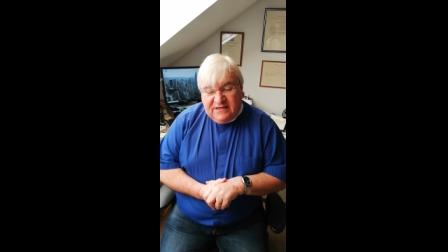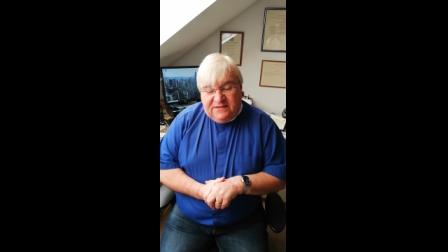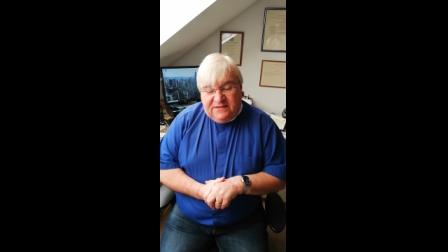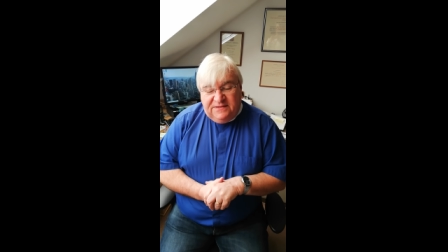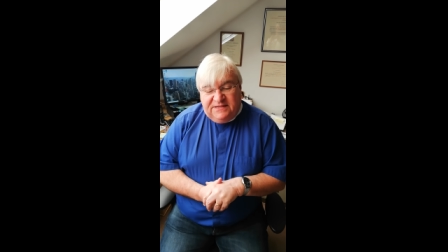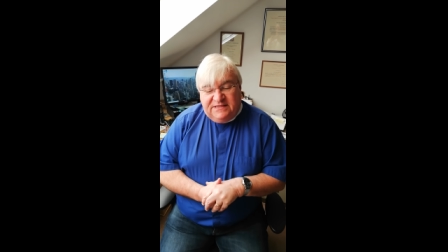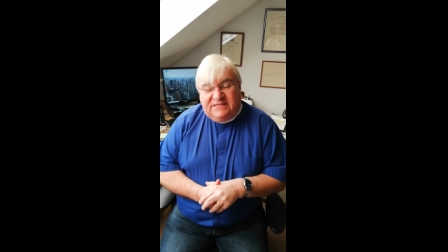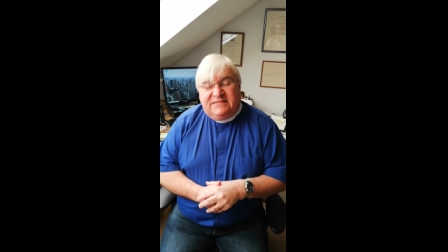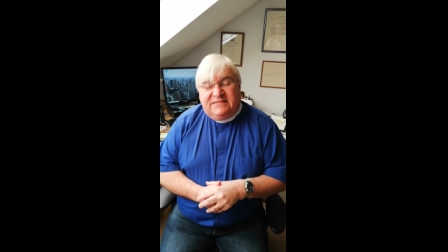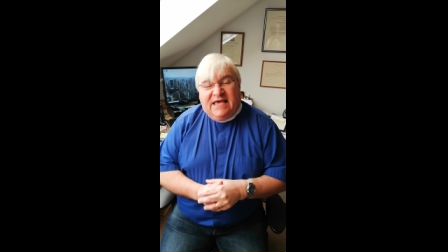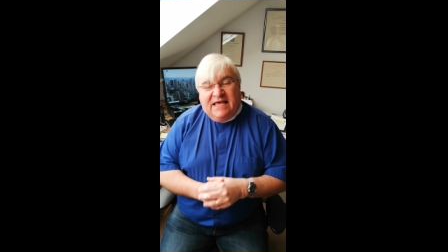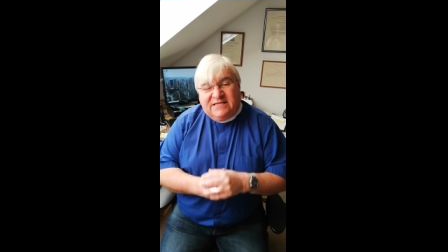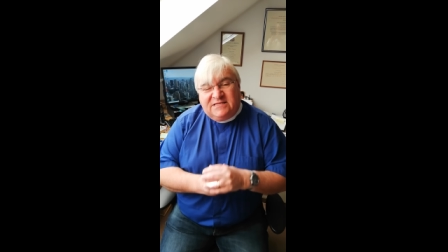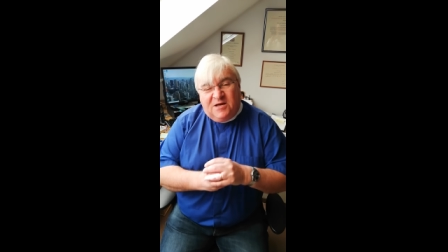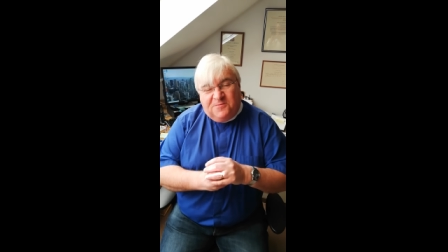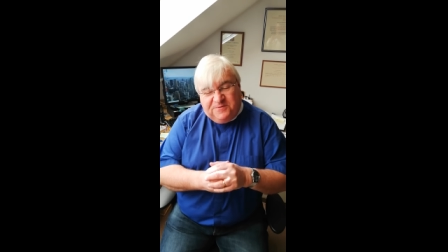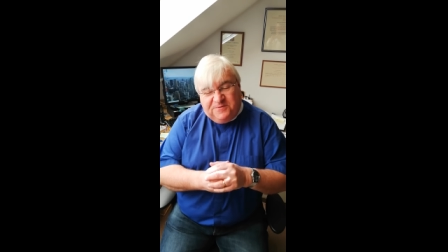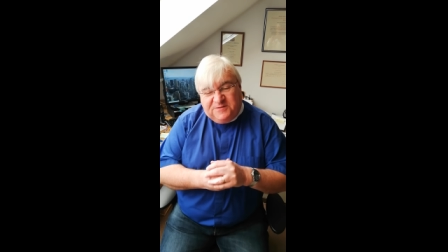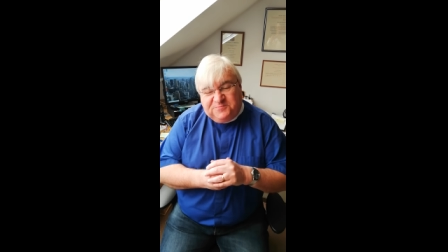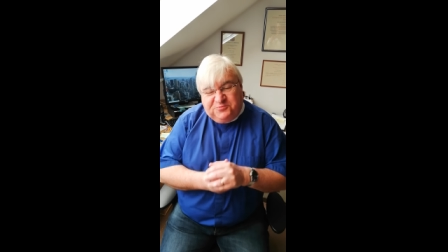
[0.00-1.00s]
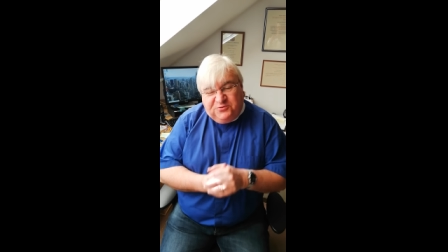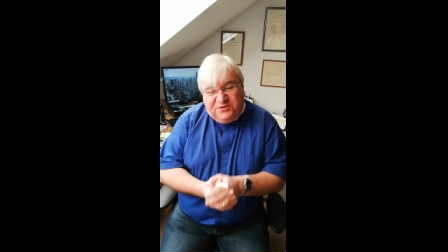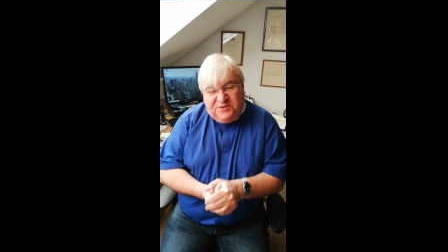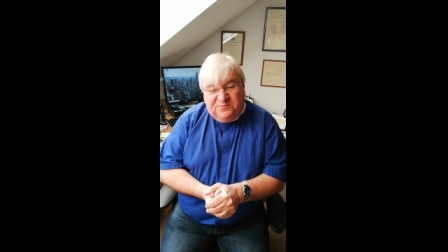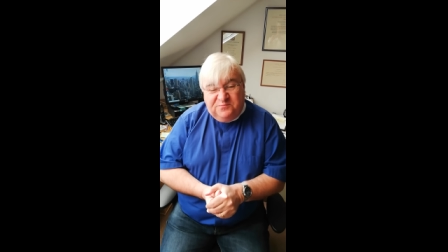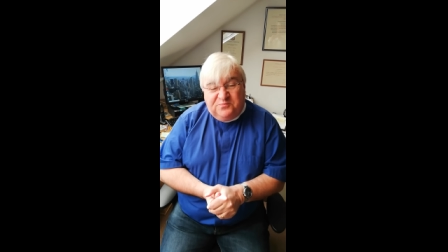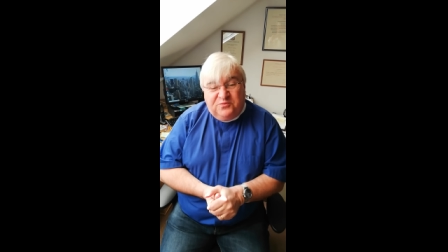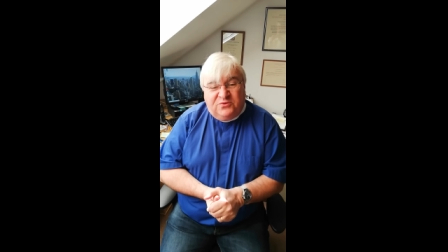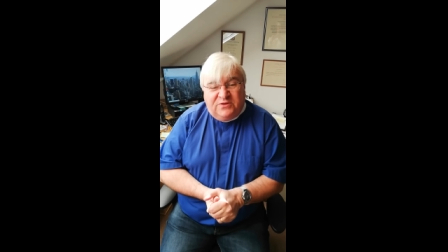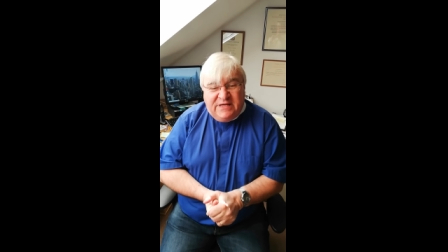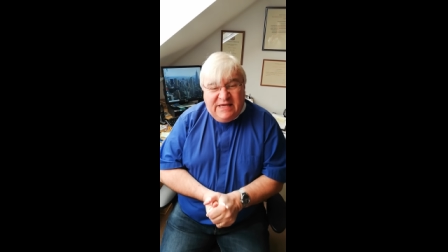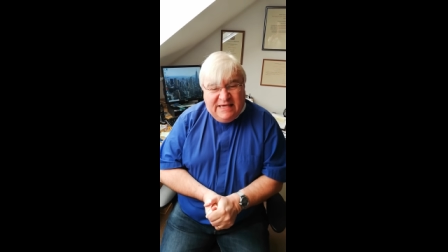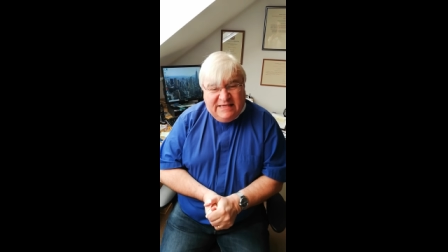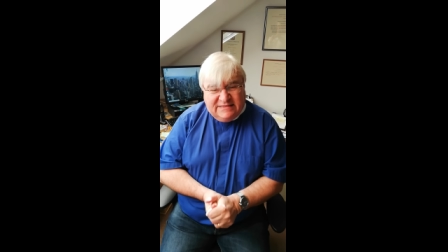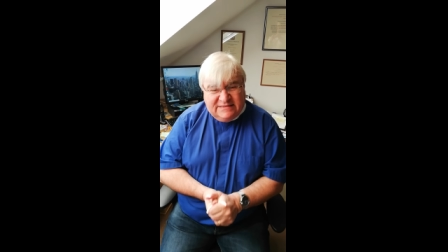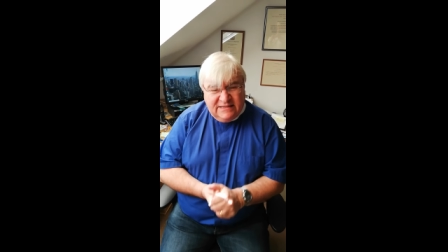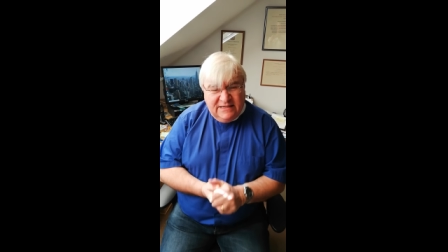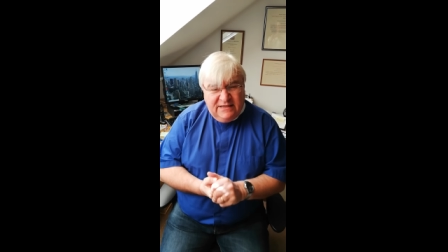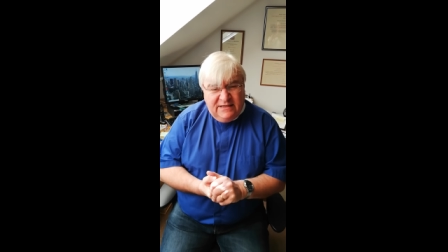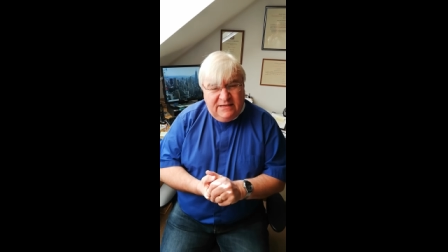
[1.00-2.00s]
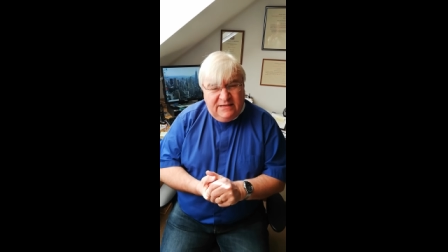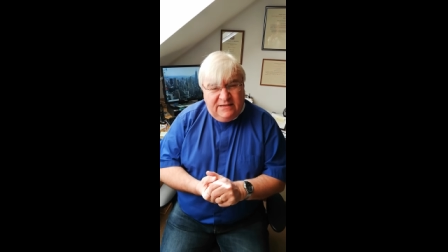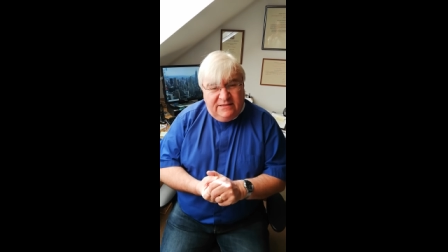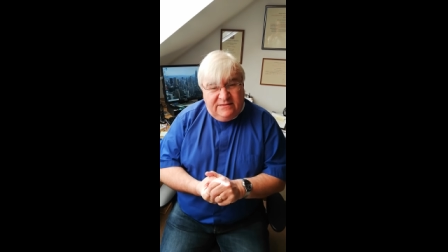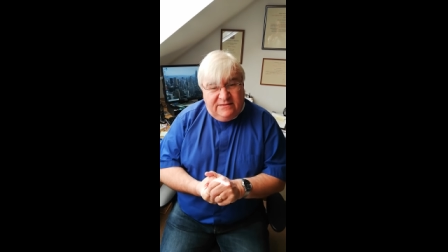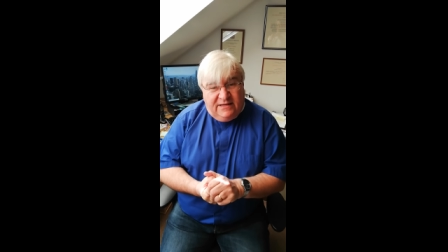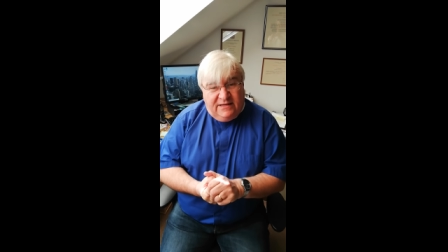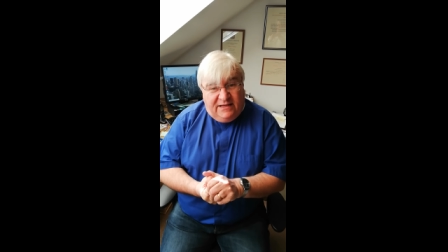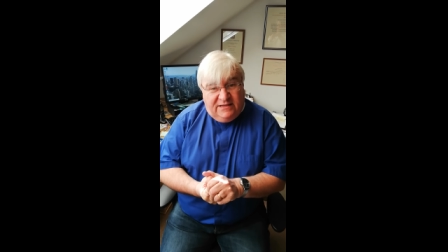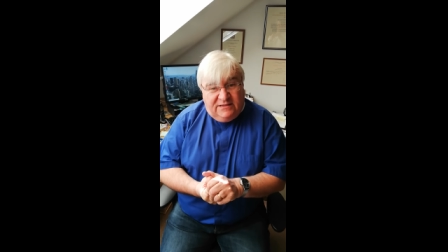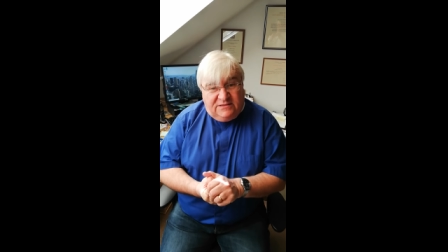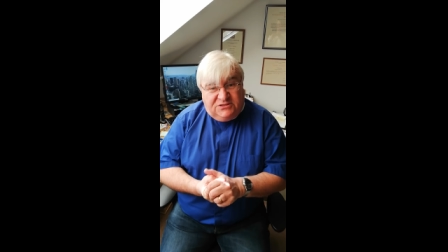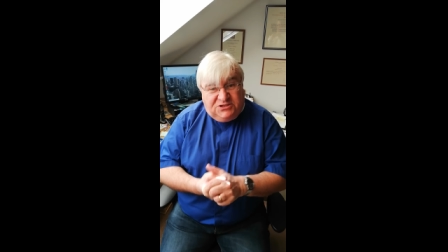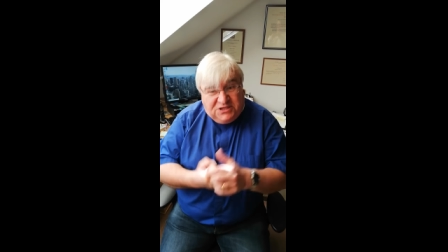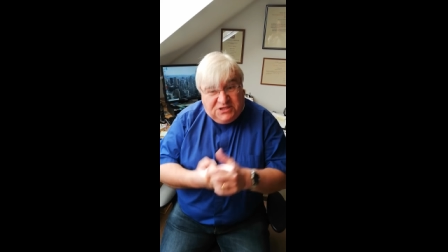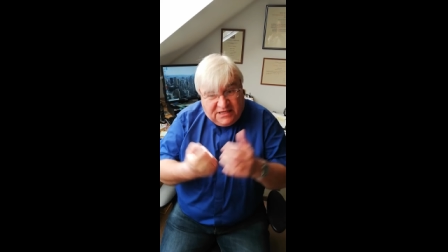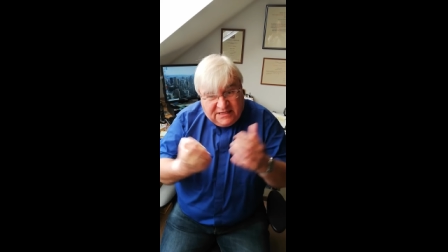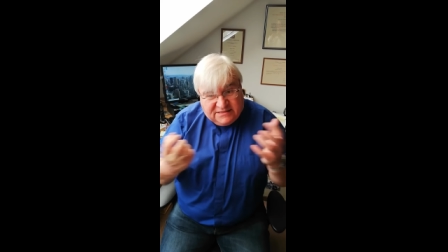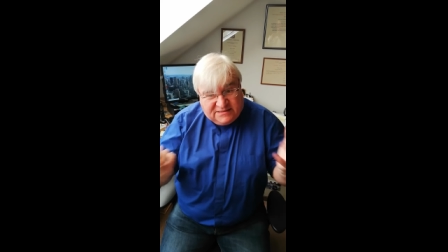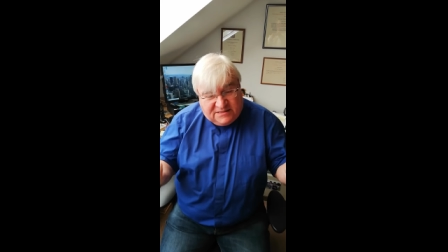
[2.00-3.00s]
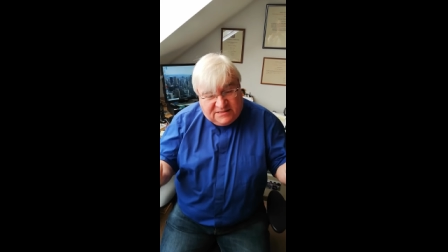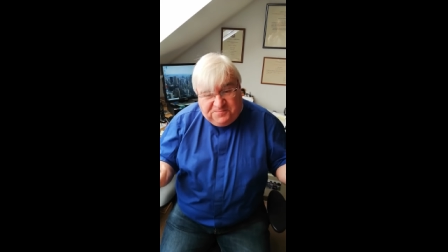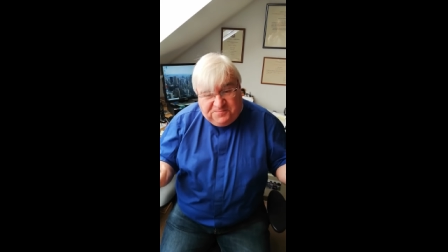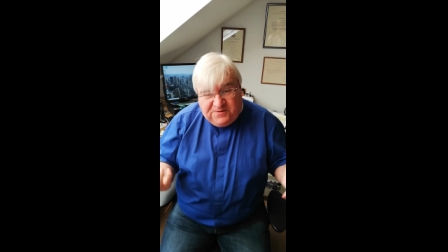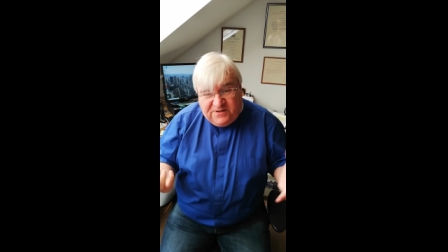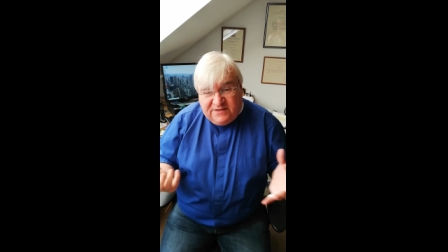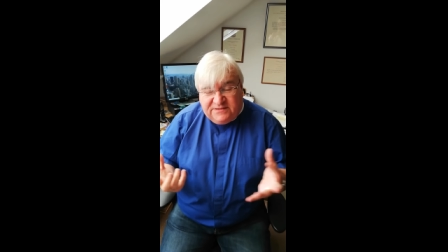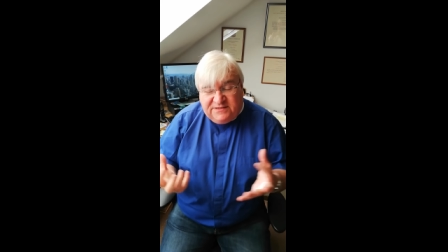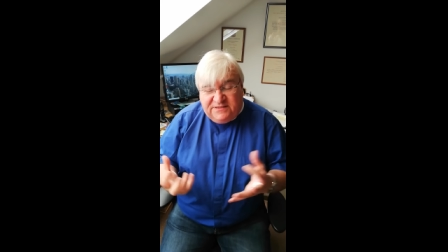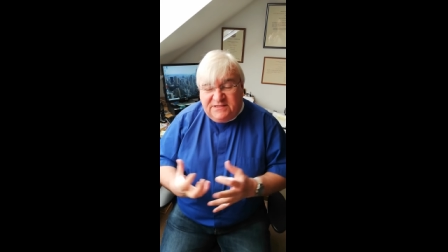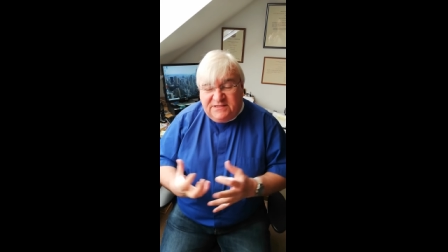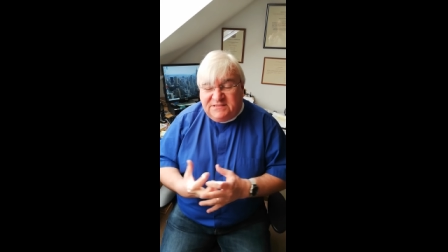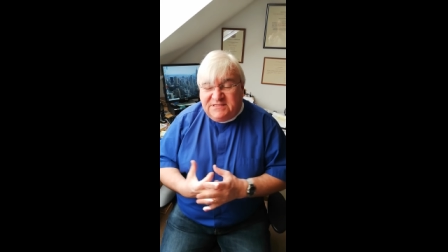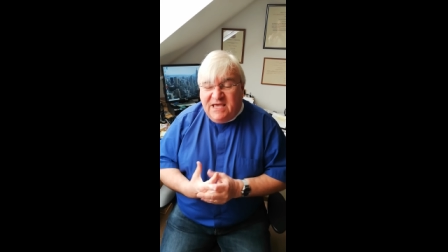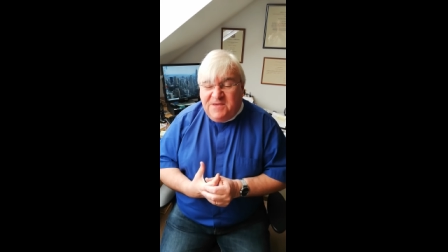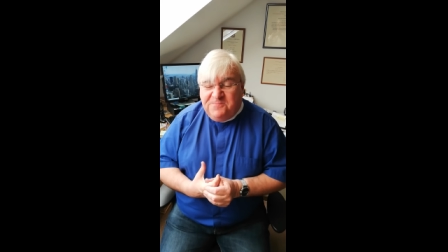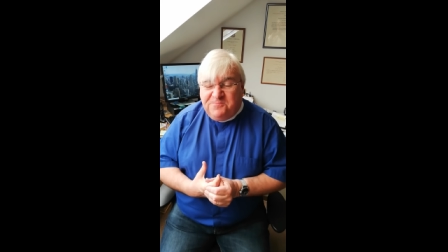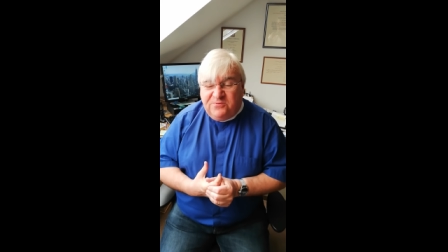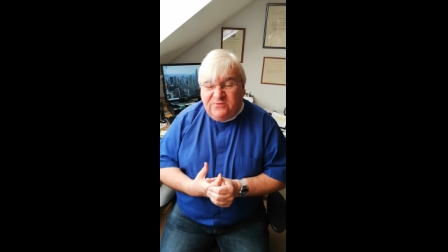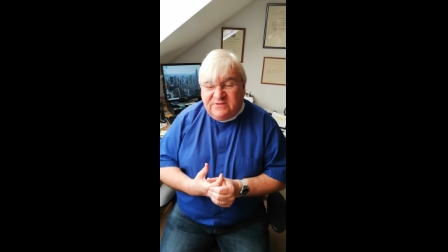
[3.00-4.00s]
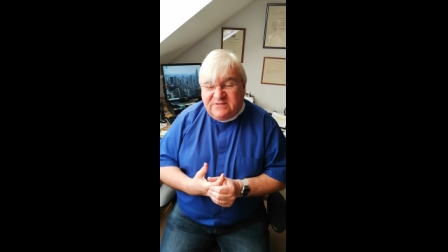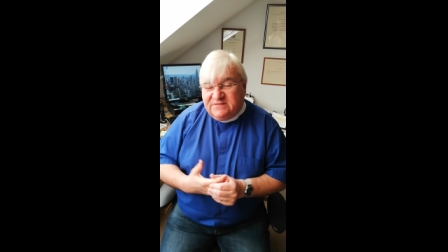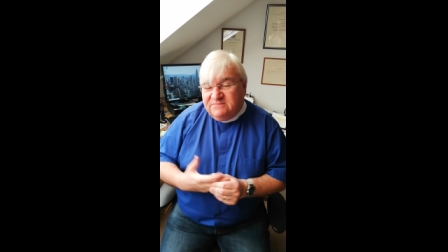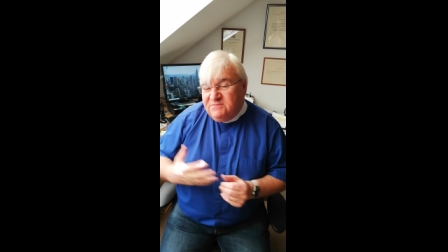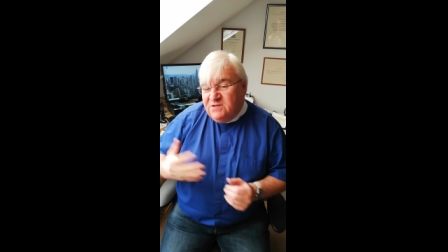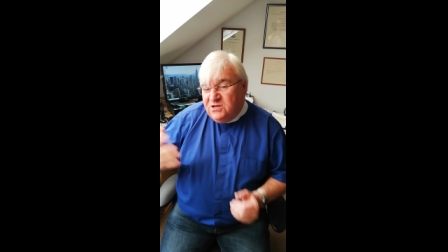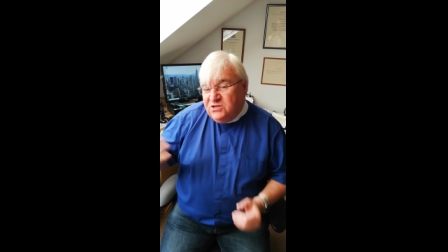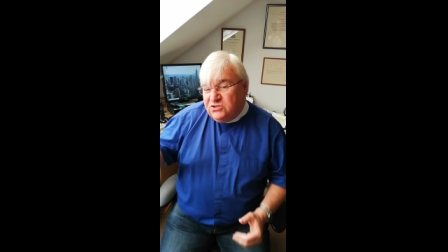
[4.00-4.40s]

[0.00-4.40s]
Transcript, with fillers: The setup is put in place that Jesus appeared to the disciples.